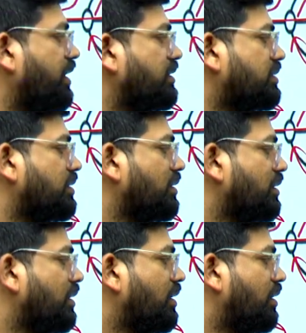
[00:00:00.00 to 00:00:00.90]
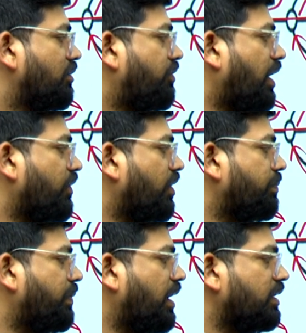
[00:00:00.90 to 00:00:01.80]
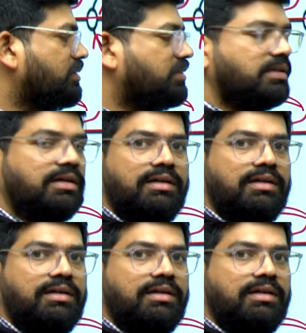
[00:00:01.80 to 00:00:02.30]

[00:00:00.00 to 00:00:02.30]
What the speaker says: means forward path,